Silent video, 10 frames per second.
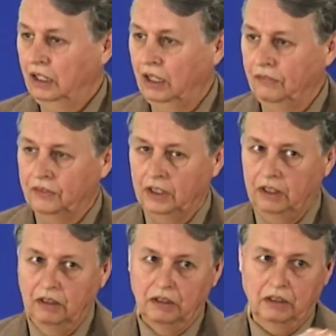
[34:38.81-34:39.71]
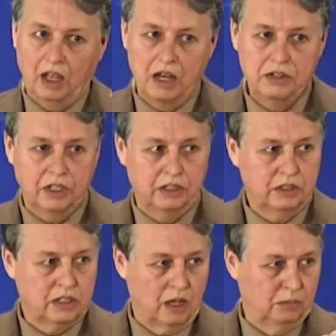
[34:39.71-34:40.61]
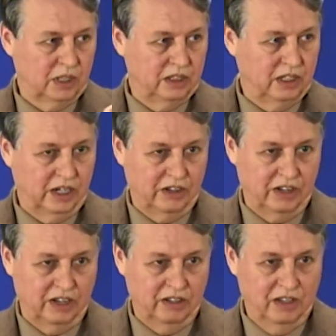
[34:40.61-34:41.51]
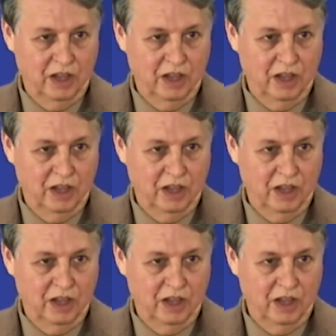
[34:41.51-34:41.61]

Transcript: in the London-Dublin era